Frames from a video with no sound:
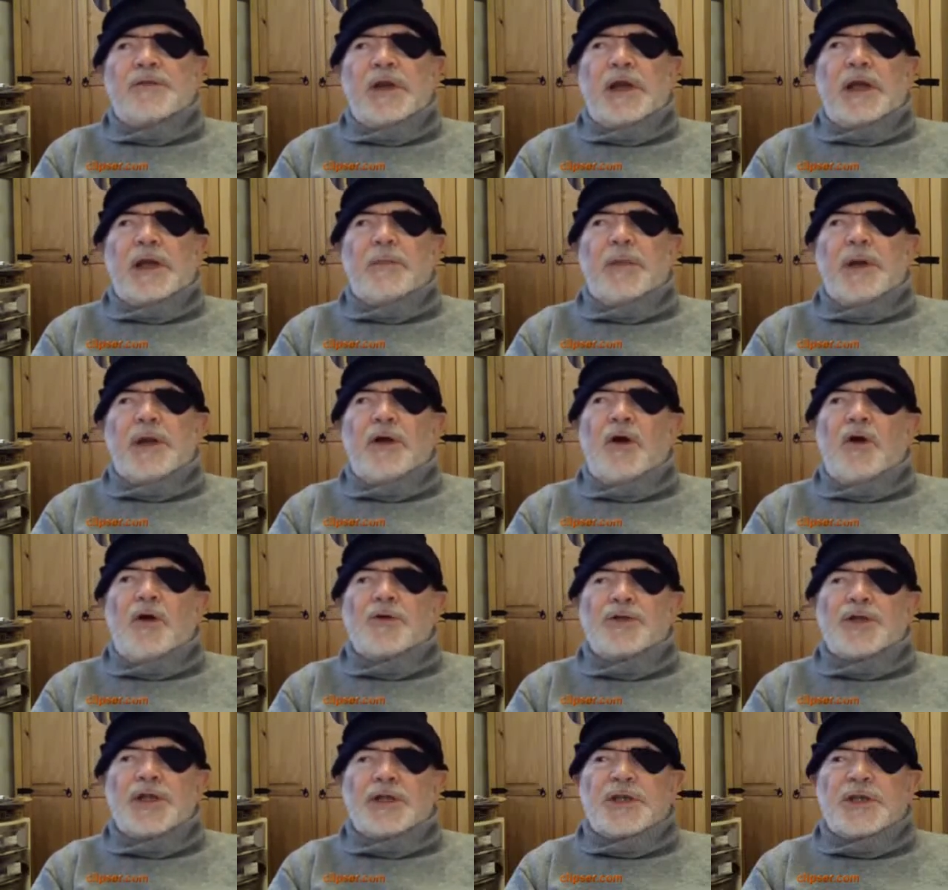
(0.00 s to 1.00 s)
feeling a bit
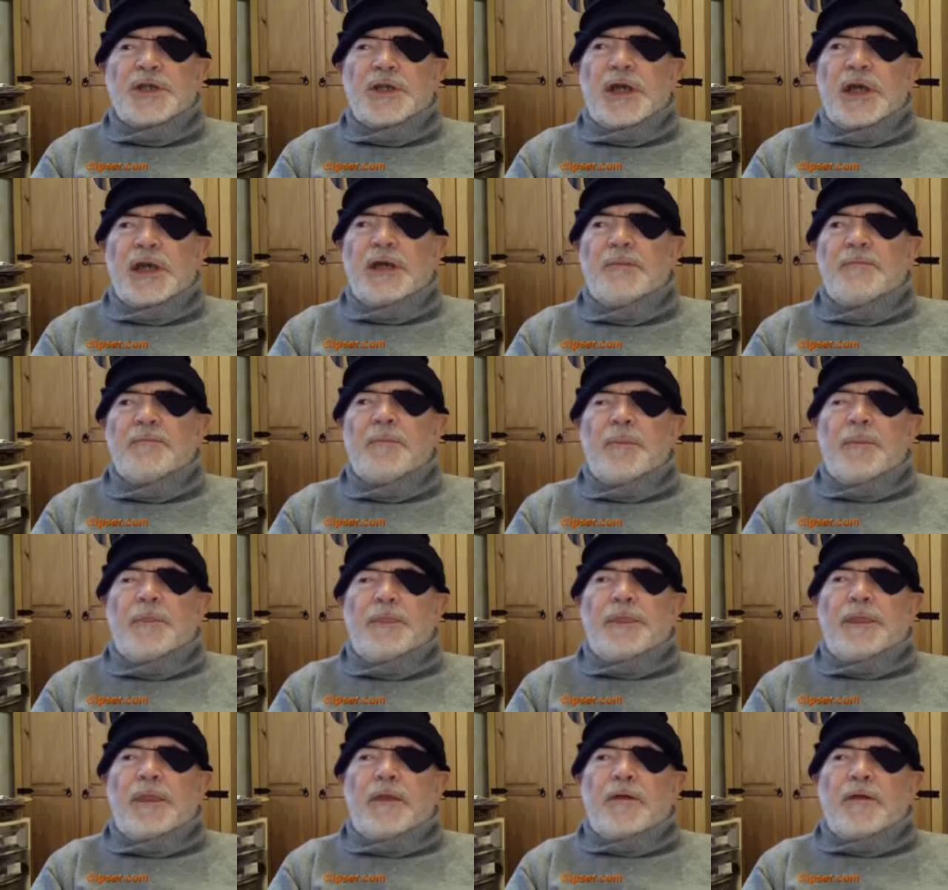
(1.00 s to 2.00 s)
horsey today.
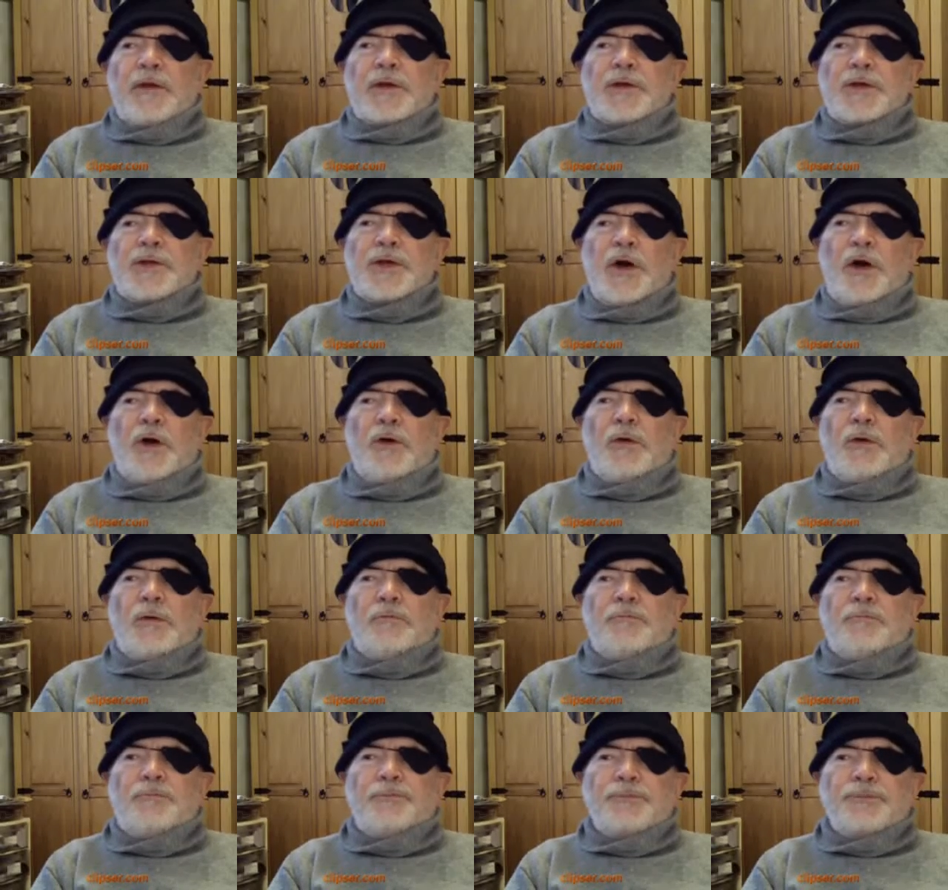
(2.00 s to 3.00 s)

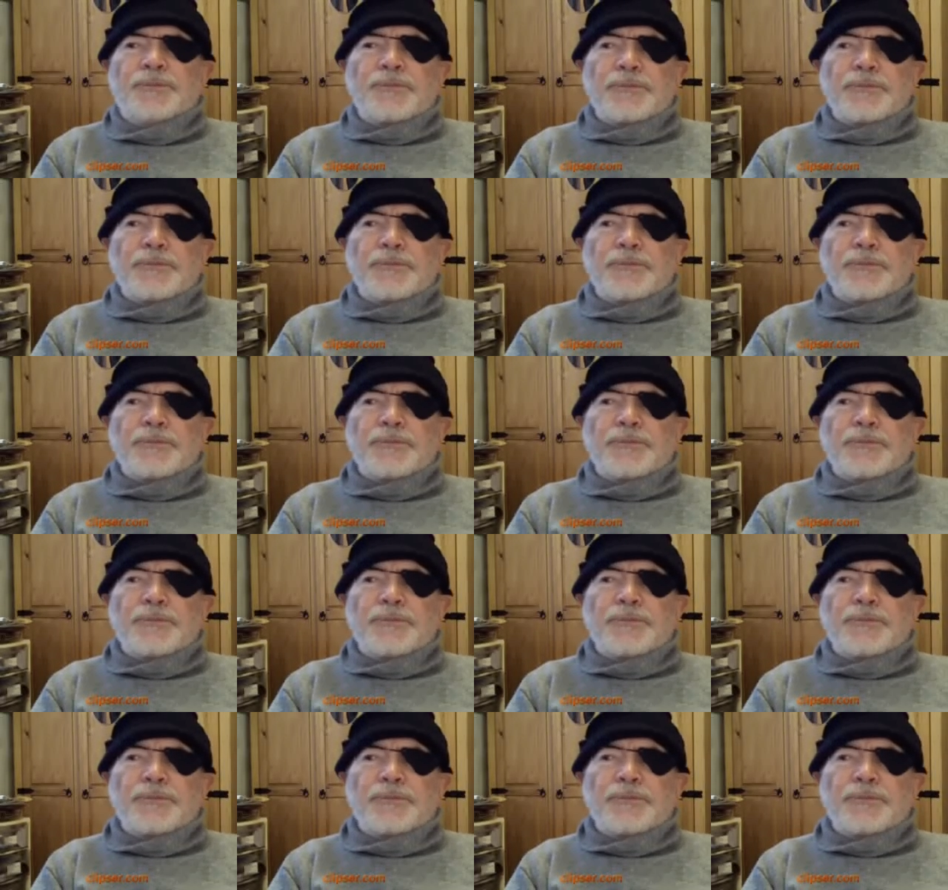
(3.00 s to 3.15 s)
So